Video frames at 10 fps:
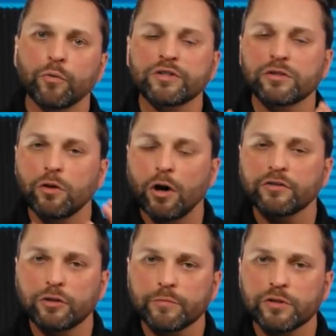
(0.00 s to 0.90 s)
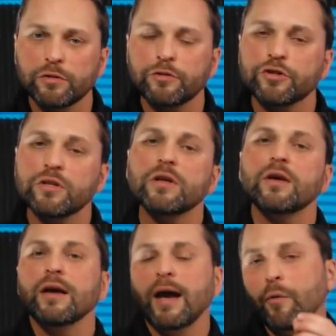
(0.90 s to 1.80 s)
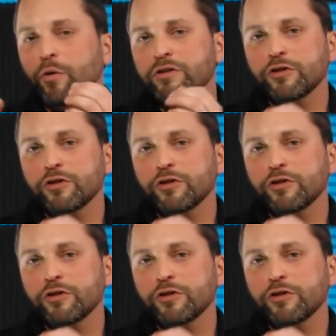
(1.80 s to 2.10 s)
What's a long-term solution and what's